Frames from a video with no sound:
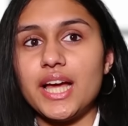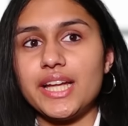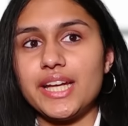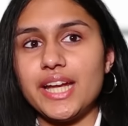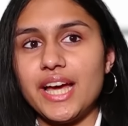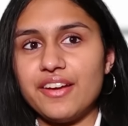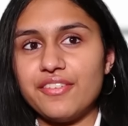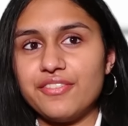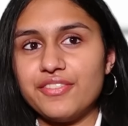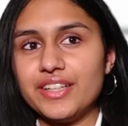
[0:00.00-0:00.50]
And
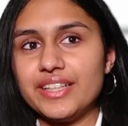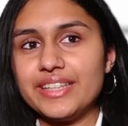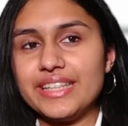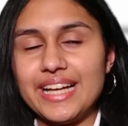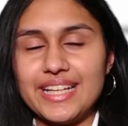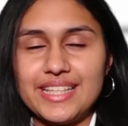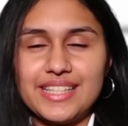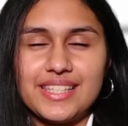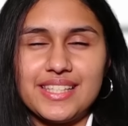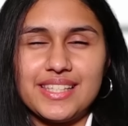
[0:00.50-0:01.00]
I feel
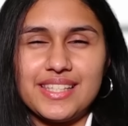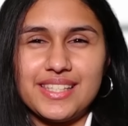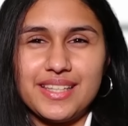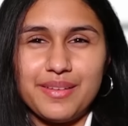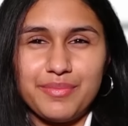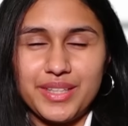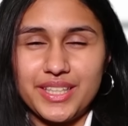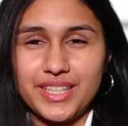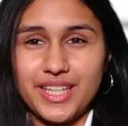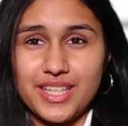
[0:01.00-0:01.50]
that's
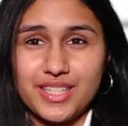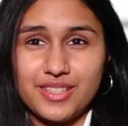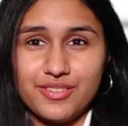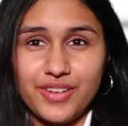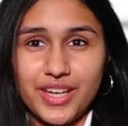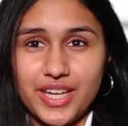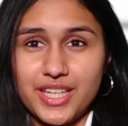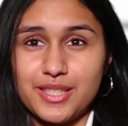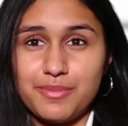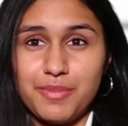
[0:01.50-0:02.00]
something that's
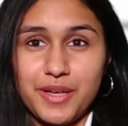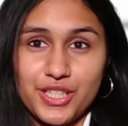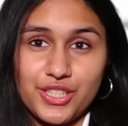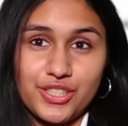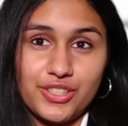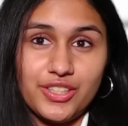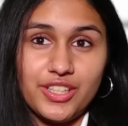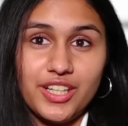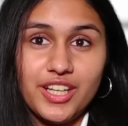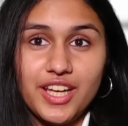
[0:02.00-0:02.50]
very
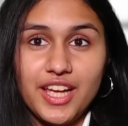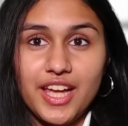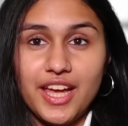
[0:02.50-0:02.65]
special